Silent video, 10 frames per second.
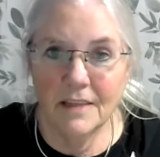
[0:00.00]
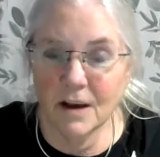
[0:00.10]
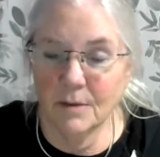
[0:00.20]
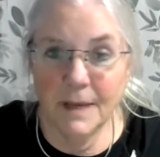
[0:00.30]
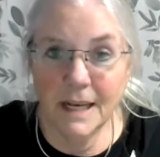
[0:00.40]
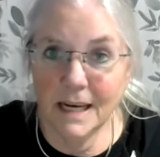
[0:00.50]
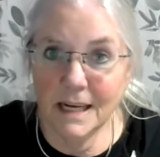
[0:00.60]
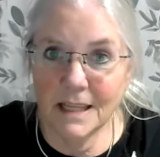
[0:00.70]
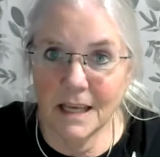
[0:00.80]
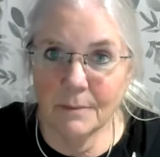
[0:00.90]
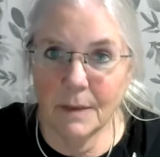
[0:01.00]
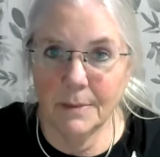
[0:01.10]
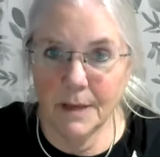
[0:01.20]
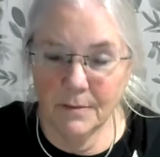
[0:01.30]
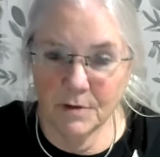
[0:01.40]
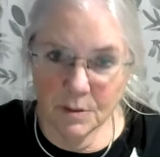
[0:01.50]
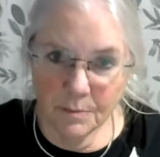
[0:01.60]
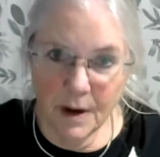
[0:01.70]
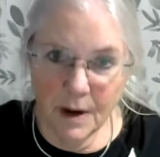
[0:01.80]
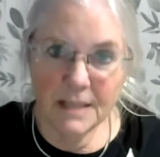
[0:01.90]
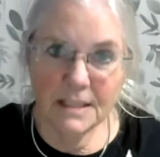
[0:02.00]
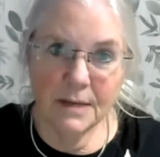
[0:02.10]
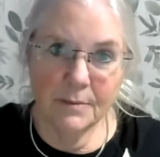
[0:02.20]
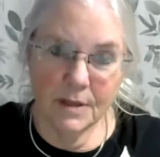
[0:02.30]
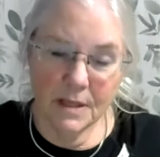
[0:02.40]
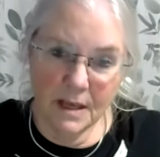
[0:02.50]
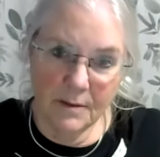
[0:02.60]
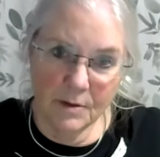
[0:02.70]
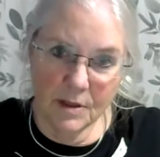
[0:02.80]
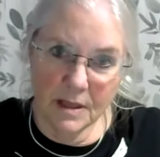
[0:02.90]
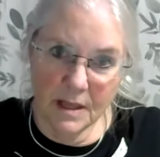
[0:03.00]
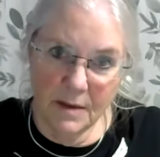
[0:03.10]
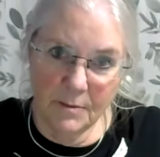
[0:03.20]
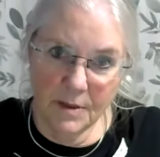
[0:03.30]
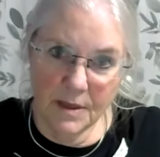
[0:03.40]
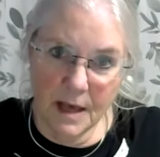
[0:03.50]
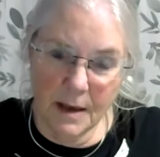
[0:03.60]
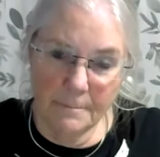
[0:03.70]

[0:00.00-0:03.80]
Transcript: that could mean anything. Maybe he was depressed. He was